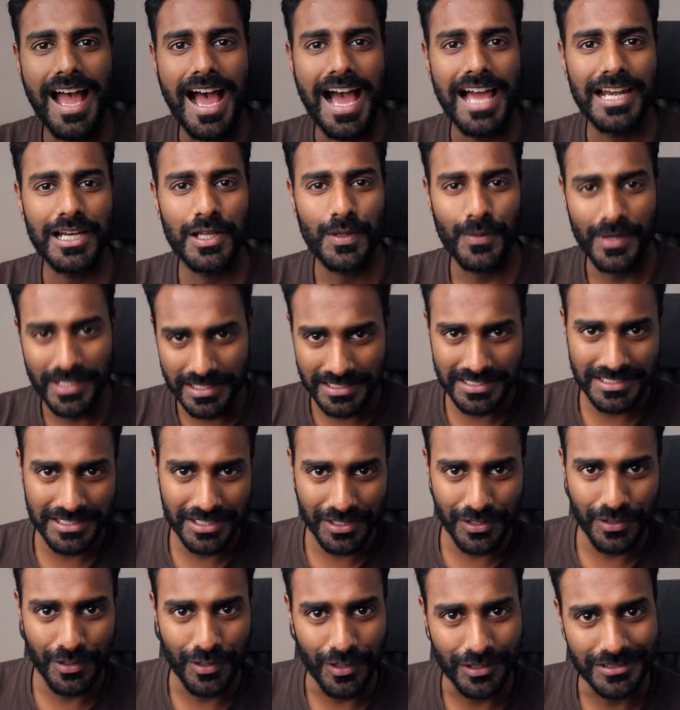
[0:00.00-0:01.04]
I'll quench the
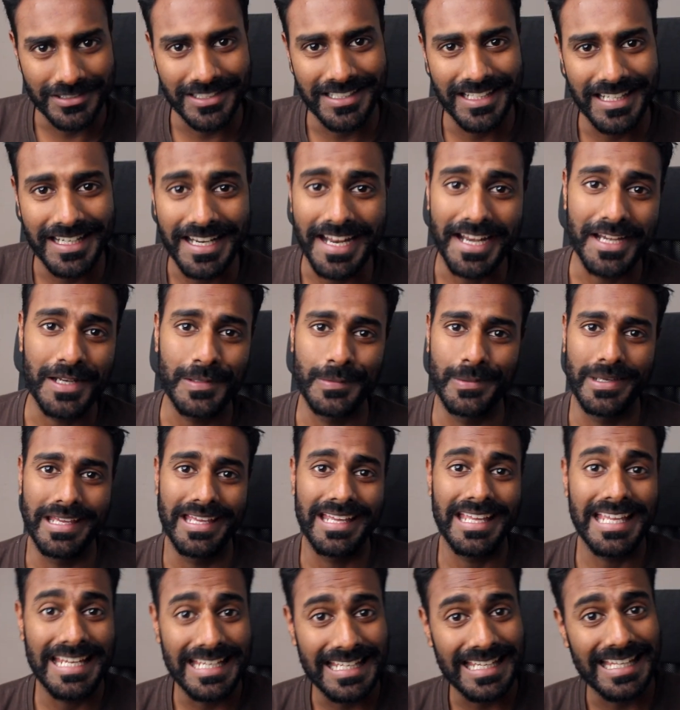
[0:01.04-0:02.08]
curiosity right
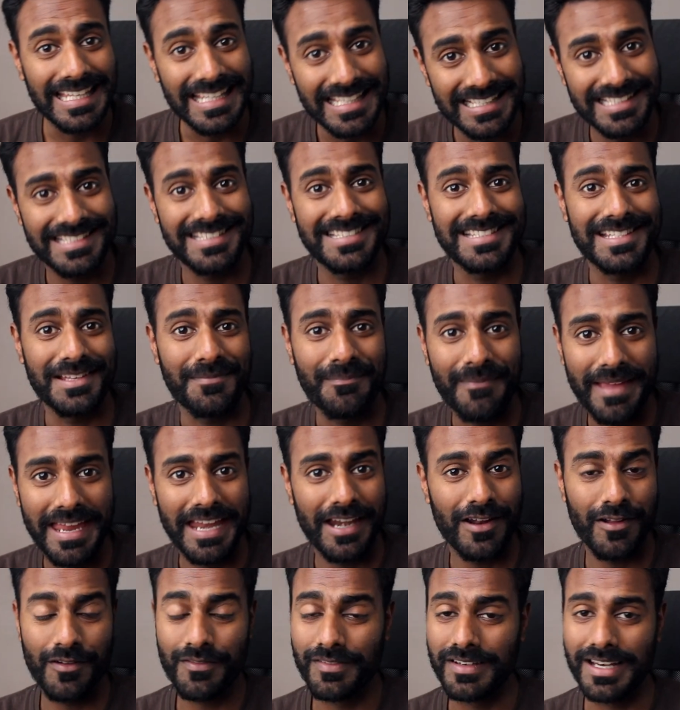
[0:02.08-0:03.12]
away. It is
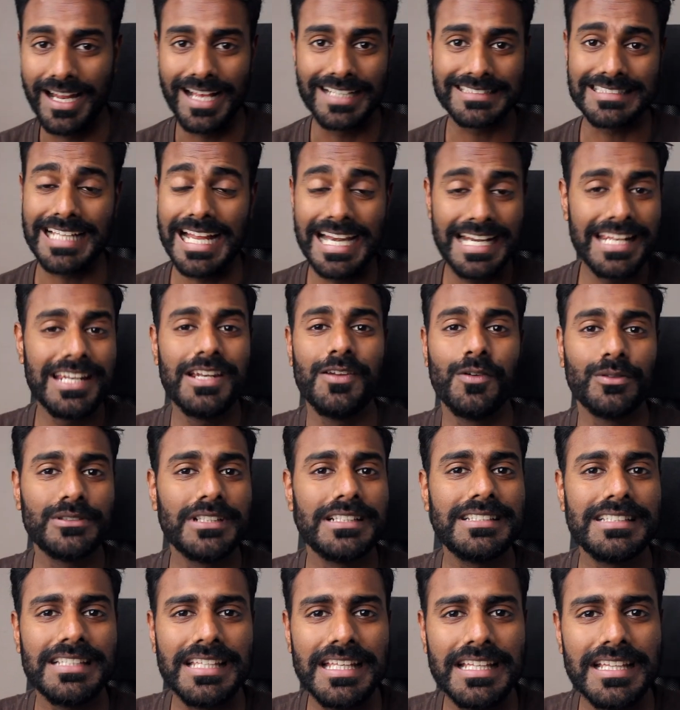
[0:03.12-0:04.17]
made of glass. I didn't know this